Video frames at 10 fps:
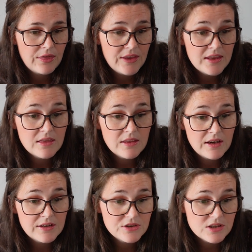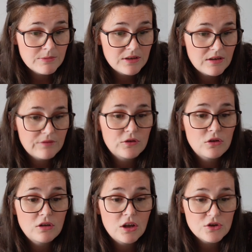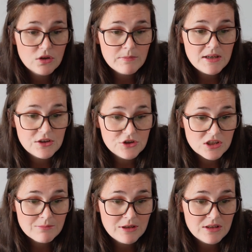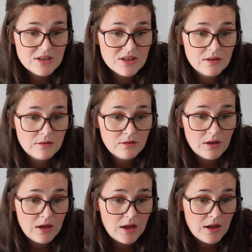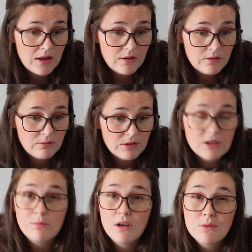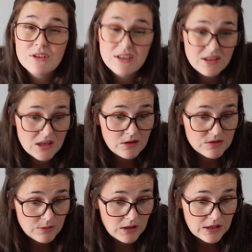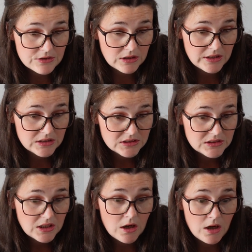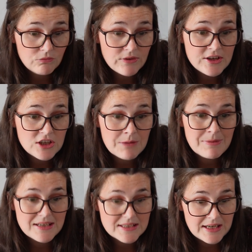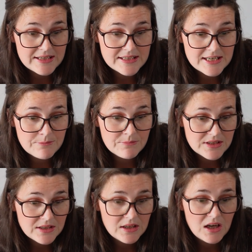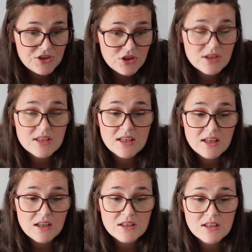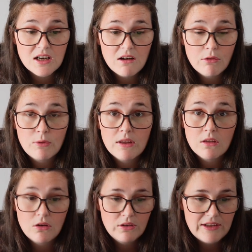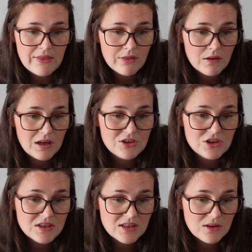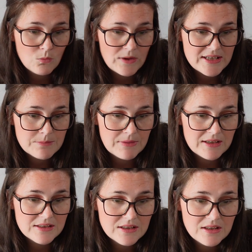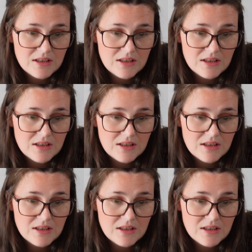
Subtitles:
Thin thigh adjustment, full tummy adjustment, which I probably would need now as well, actually. Reshaping side seams, adjusting dart width or length, adjusting the waistband.